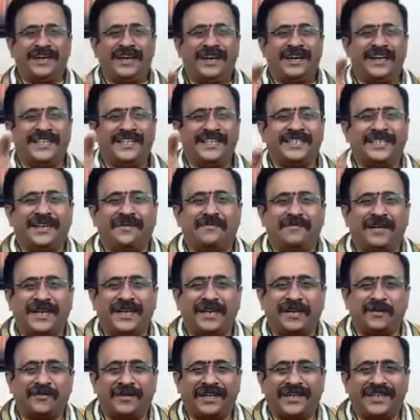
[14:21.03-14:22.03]
Answer my
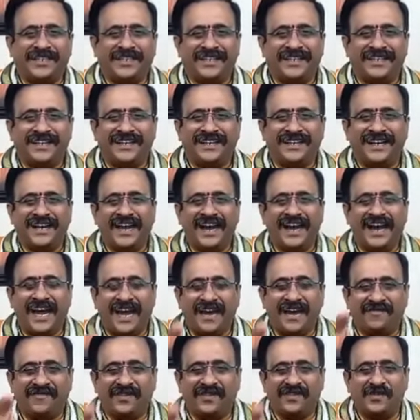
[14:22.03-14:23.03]
question.
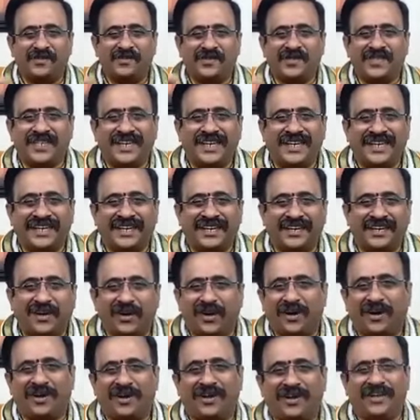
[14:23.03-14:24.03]
Have you seen
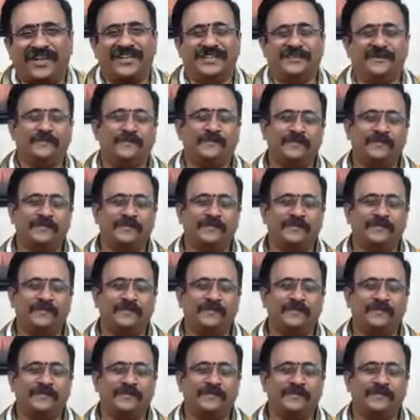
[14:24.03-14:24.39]
God?